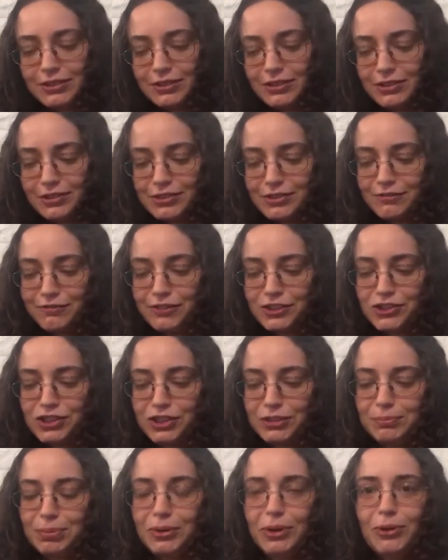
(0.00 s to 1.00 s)
this
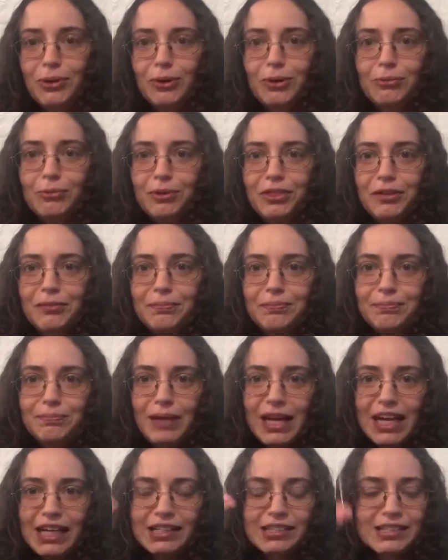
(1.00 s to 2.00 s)
fishing pole with a
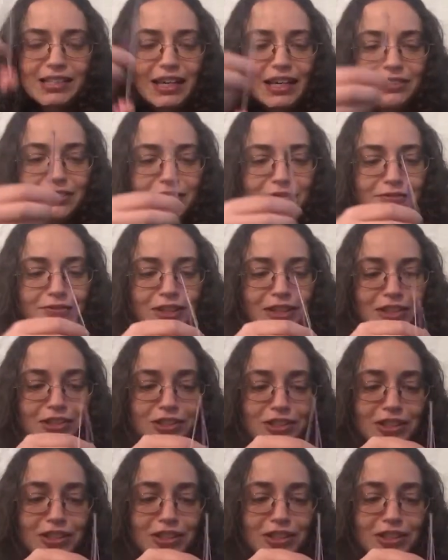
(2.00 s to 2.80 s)
magnetized fish,